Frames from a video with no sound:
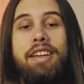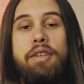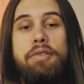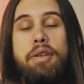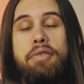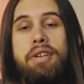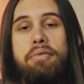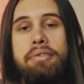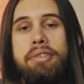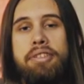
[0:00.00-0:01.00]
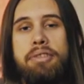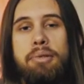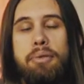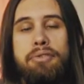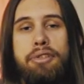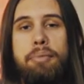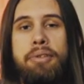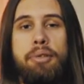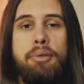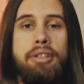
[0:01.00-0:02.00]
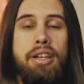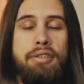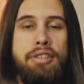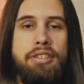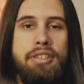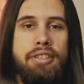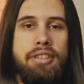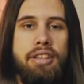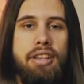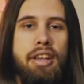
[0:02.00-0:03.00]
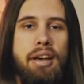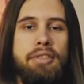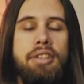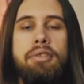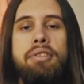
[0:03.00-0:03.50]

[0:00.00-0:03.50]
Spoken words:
If you have gone through any sort of treatment, you will get a receipt. After that, you